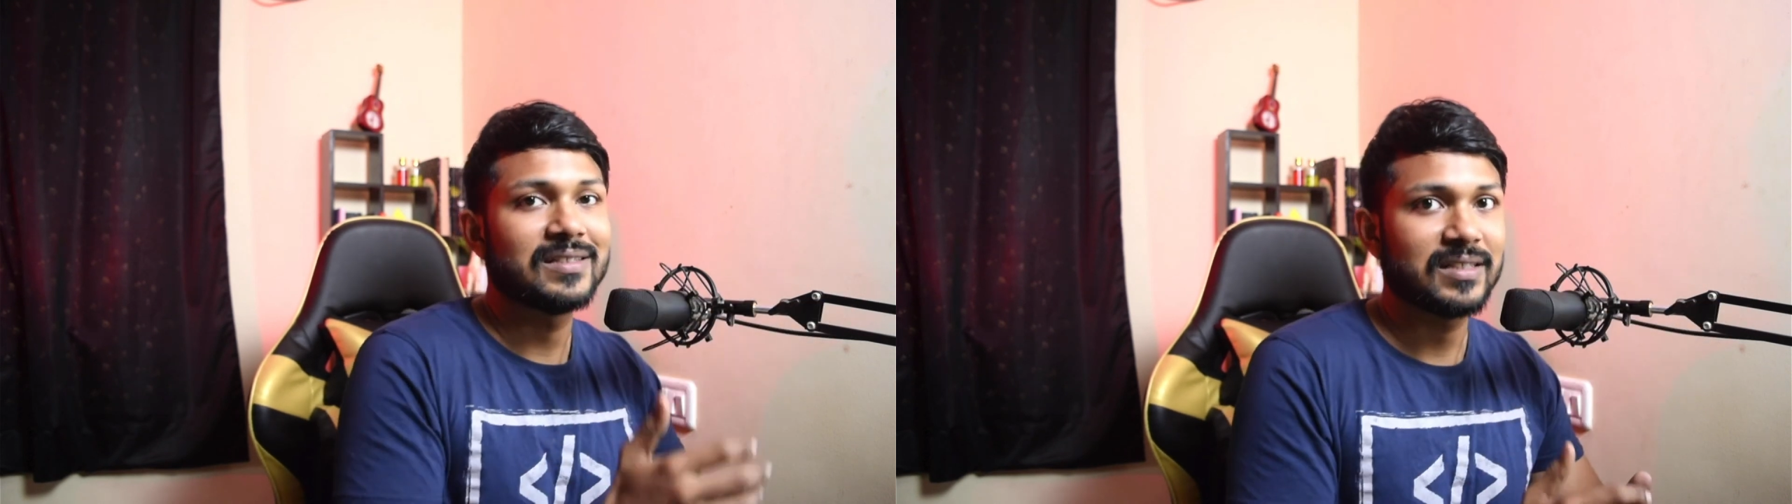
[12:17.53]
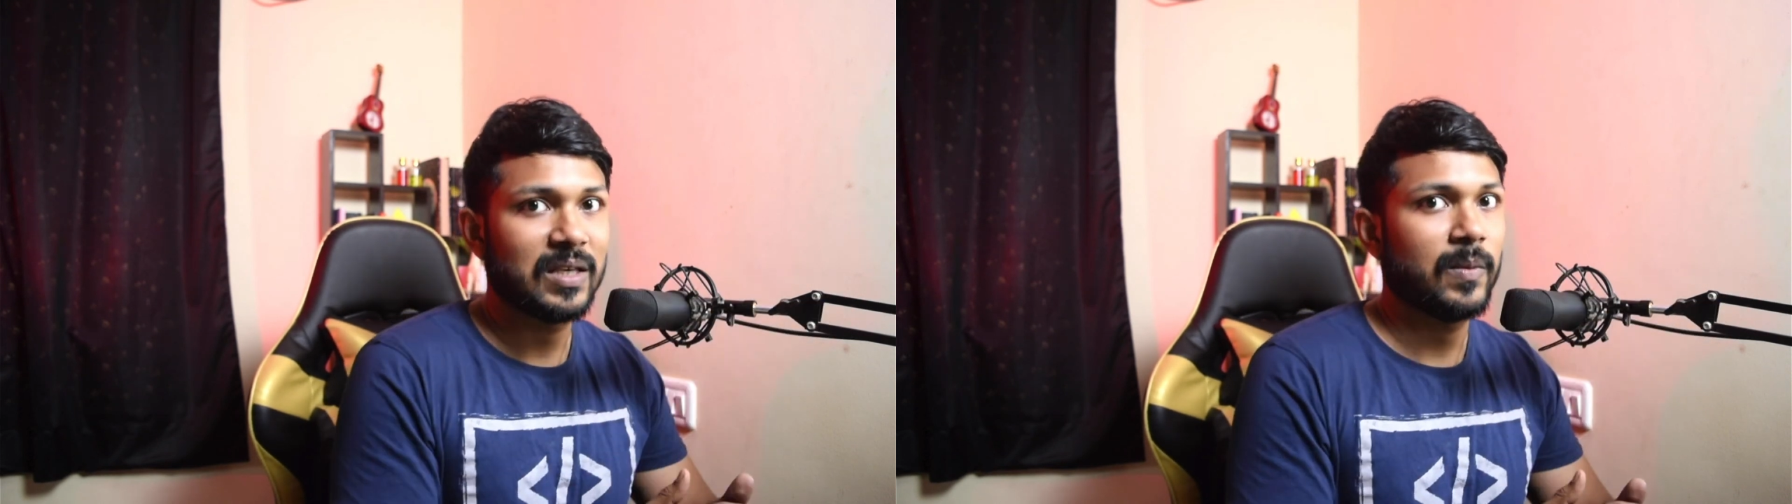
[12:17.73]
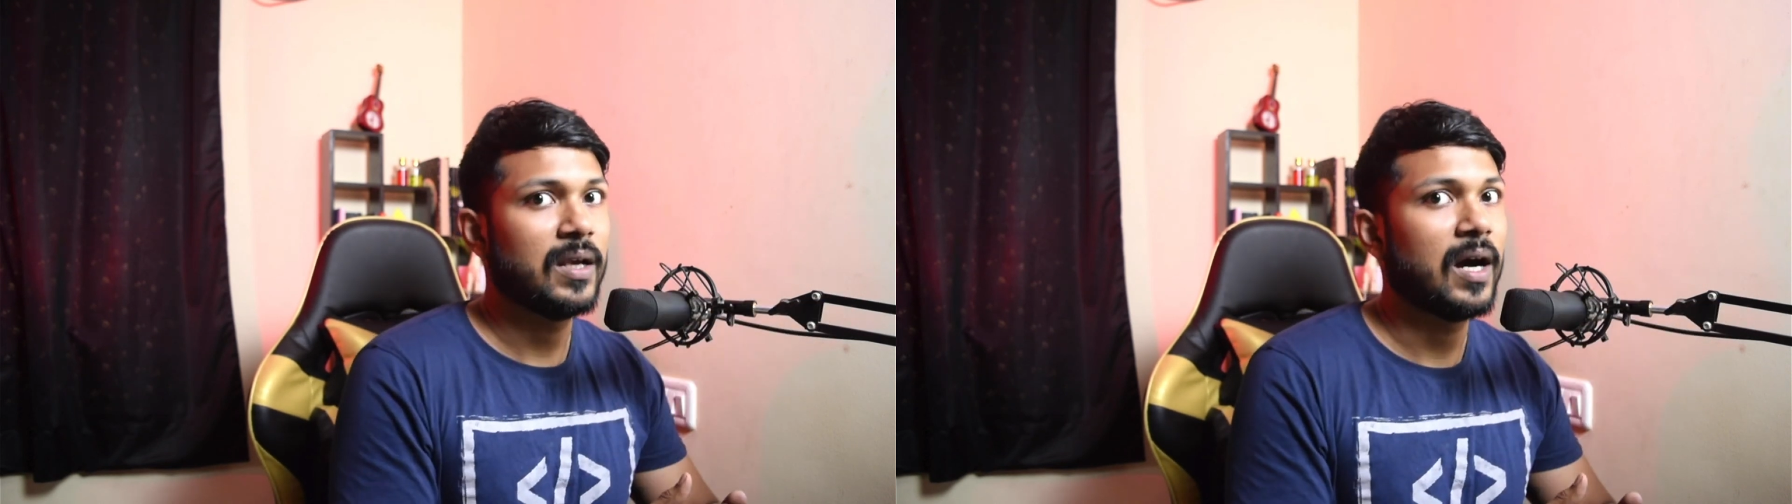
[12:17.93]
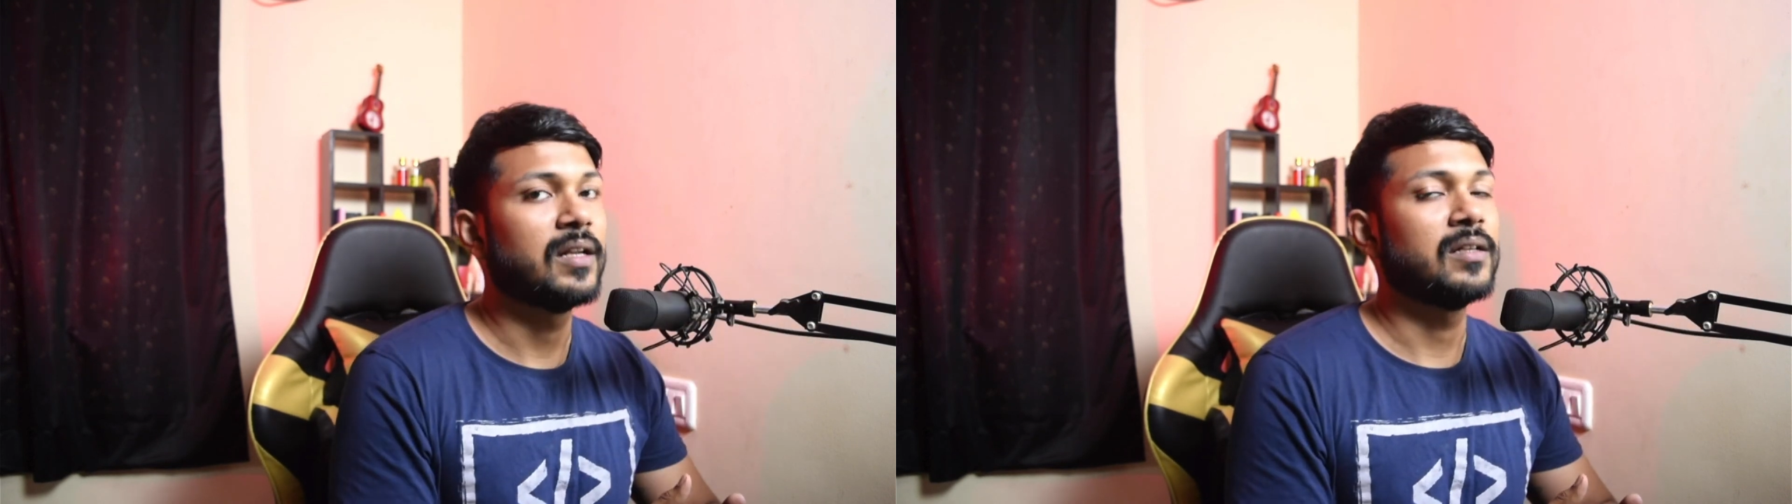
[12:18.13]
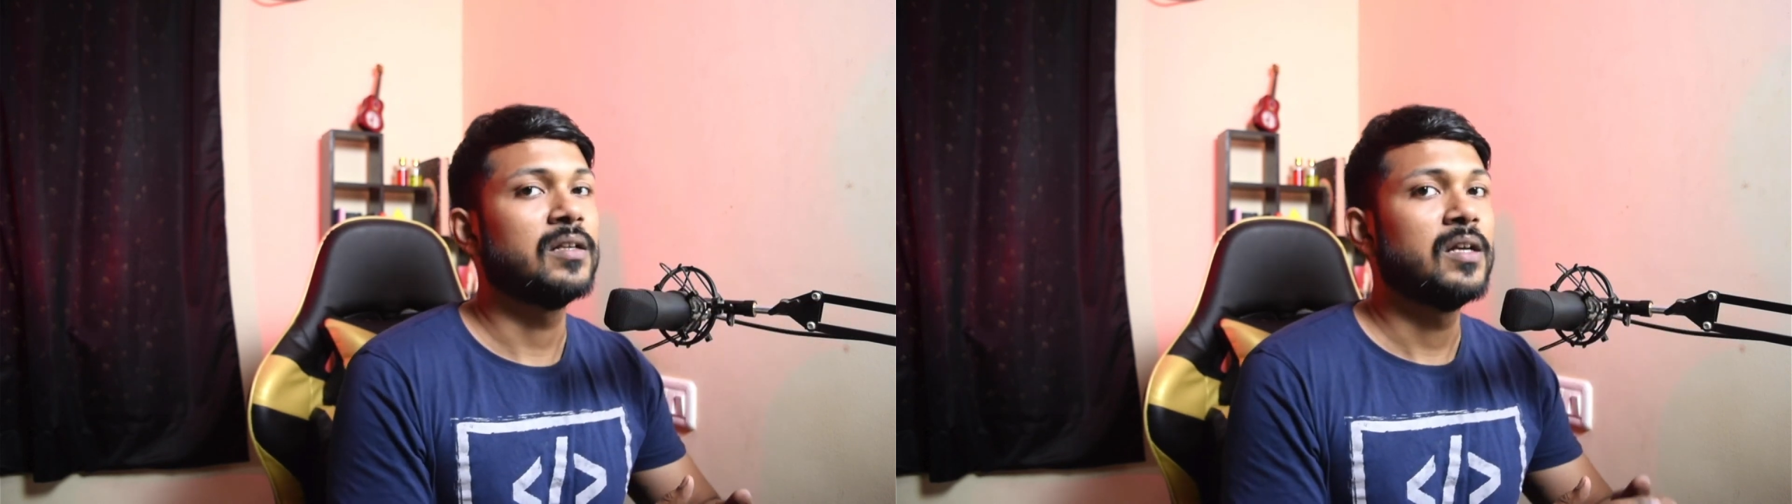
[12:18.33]
Kivy
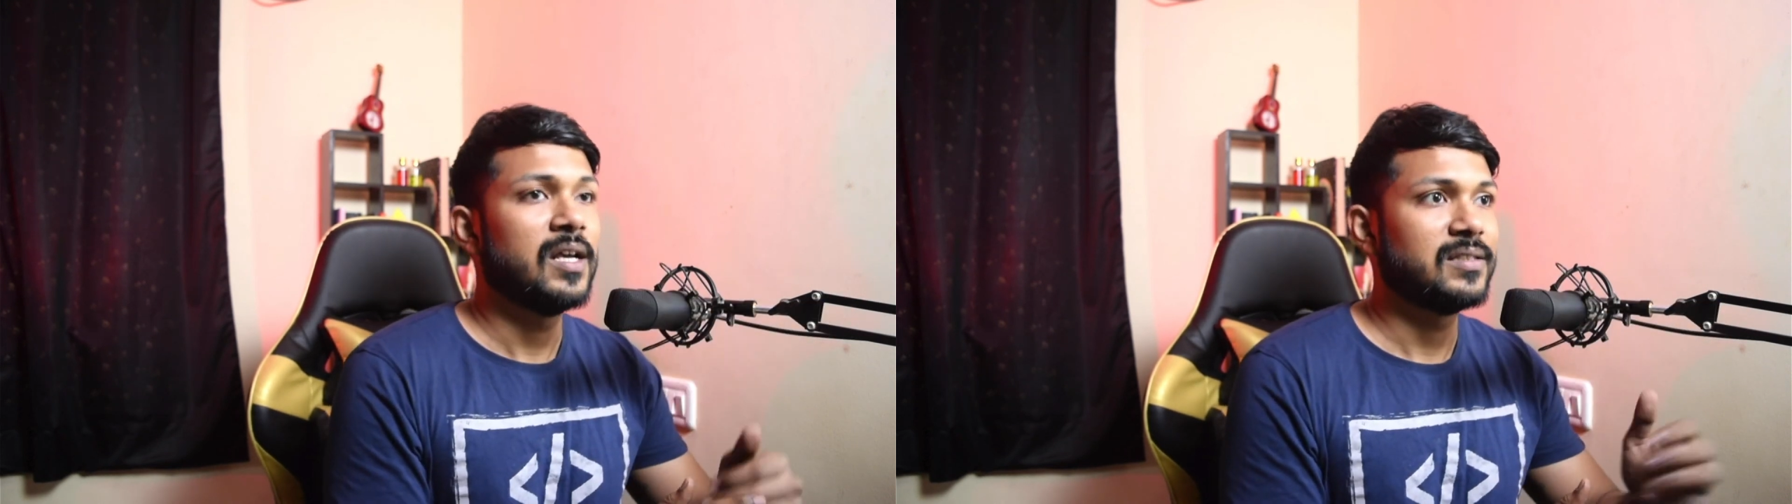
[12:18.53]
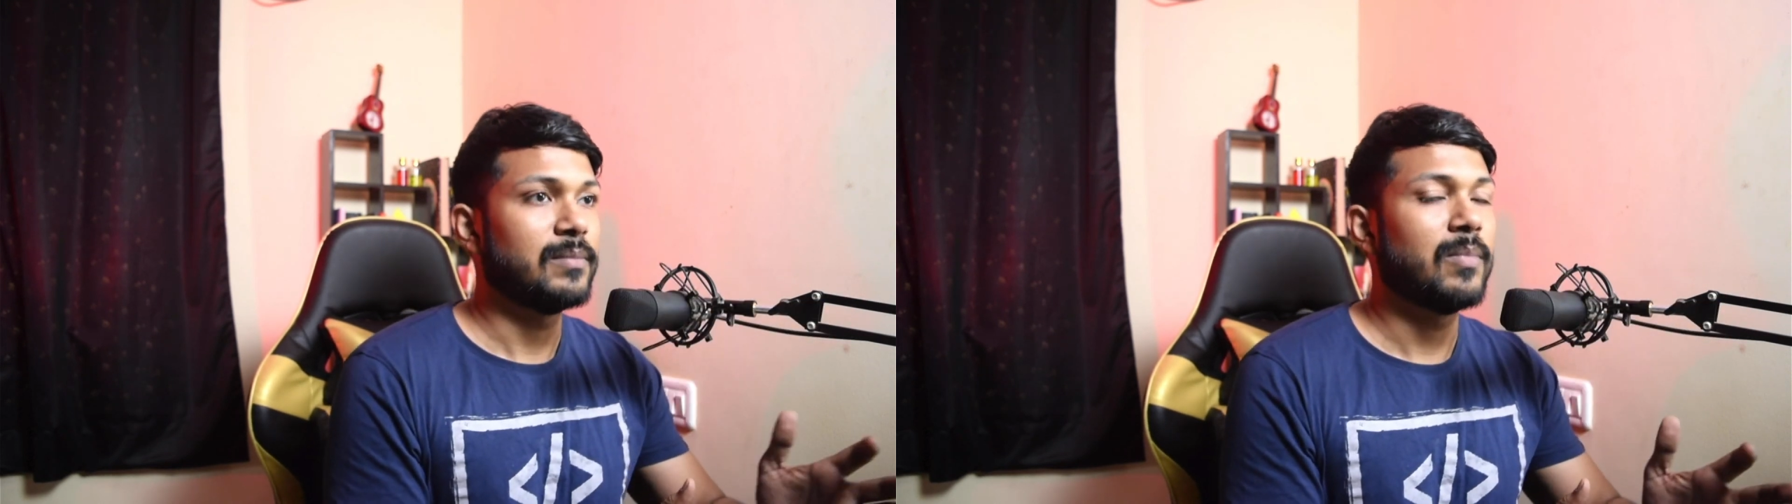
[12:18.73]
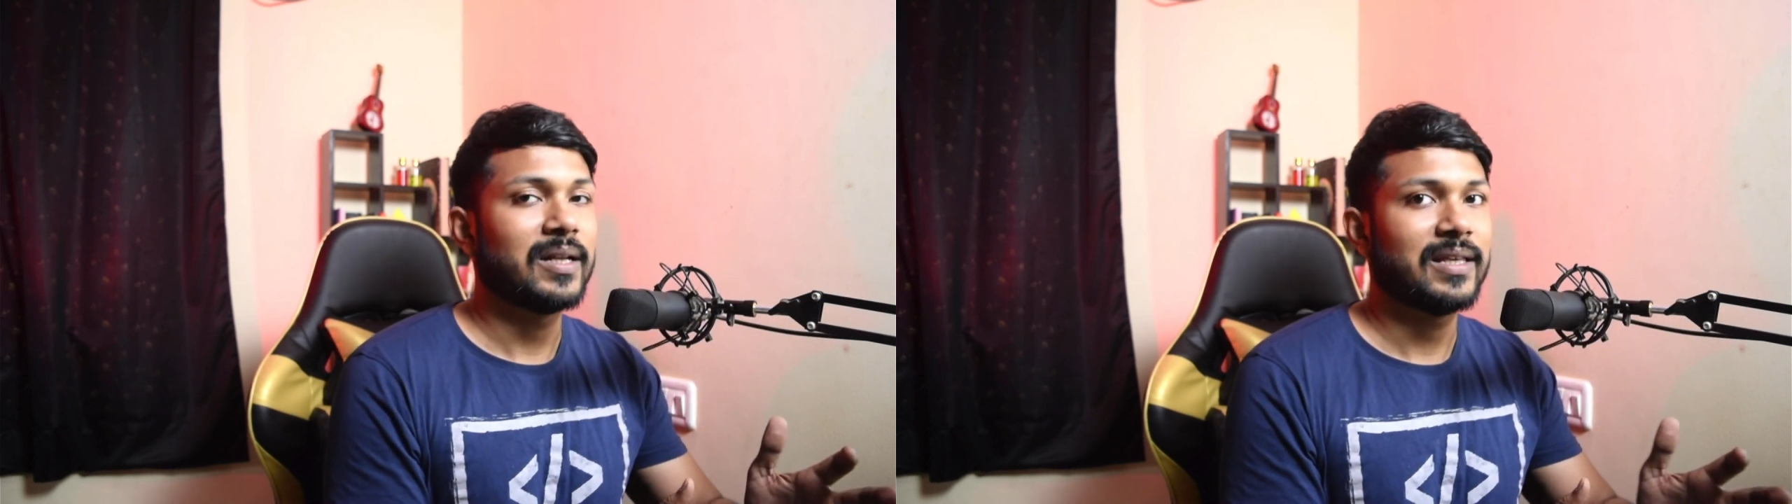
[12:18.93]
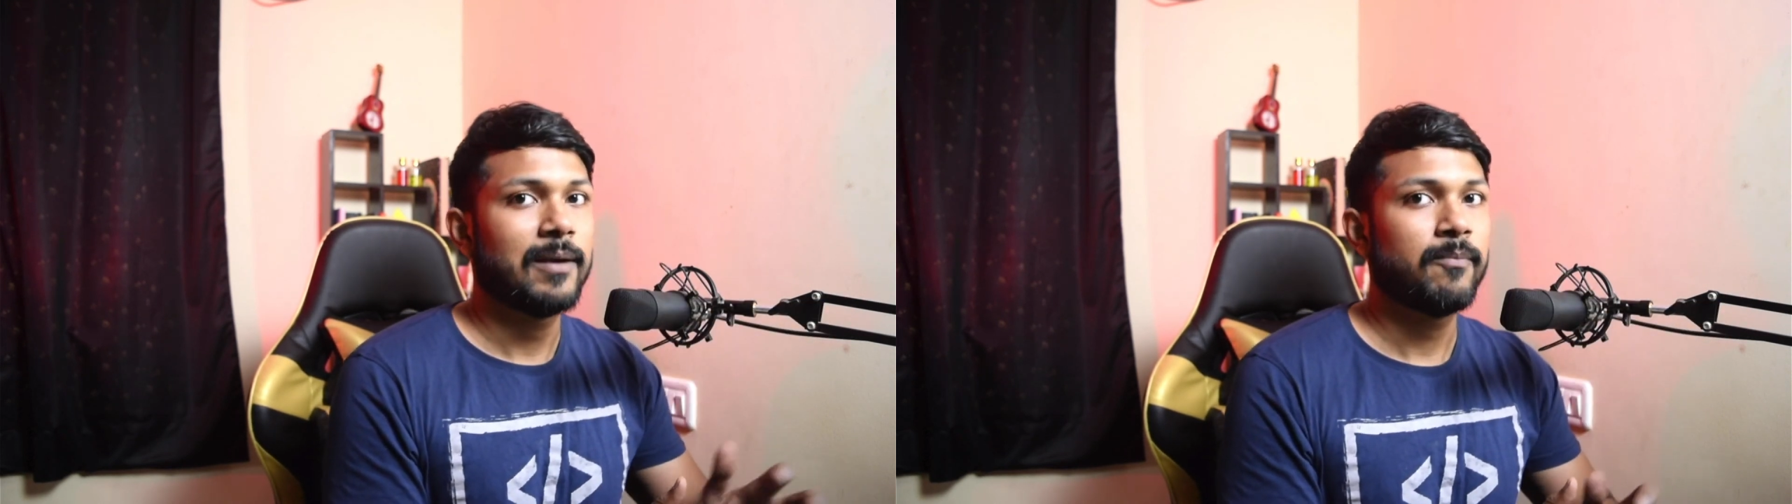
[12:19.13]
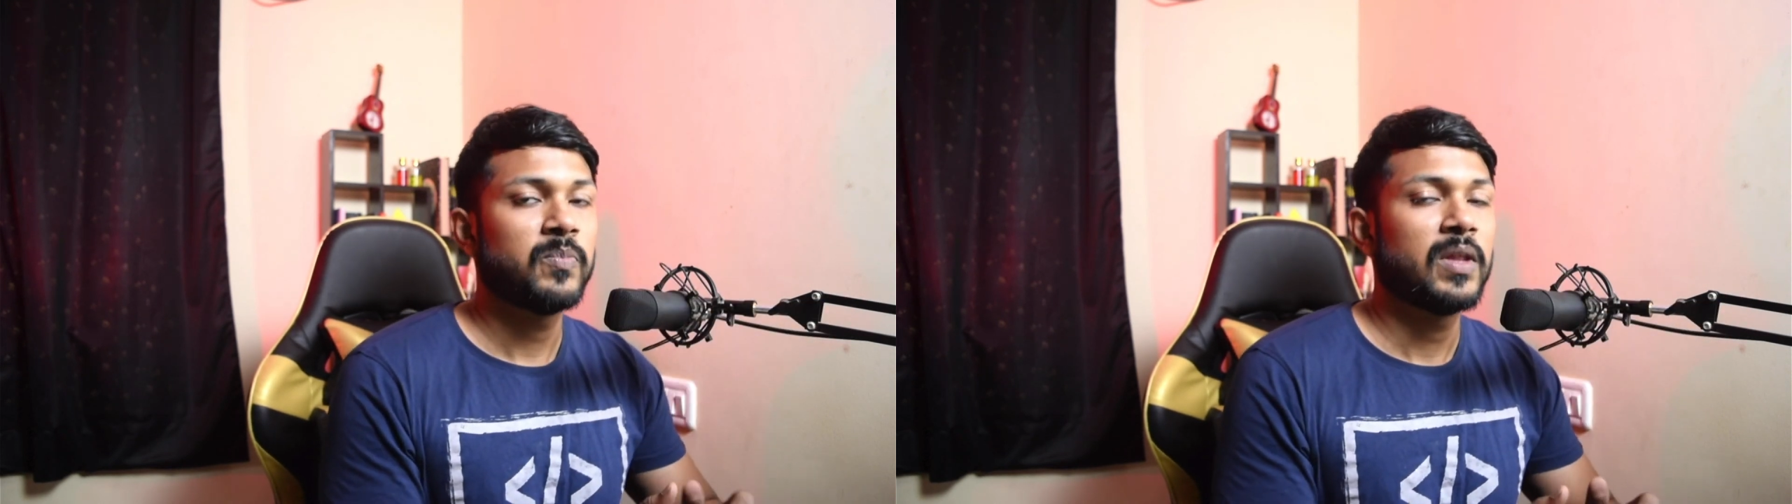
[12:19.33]
Garden Zbar Cam,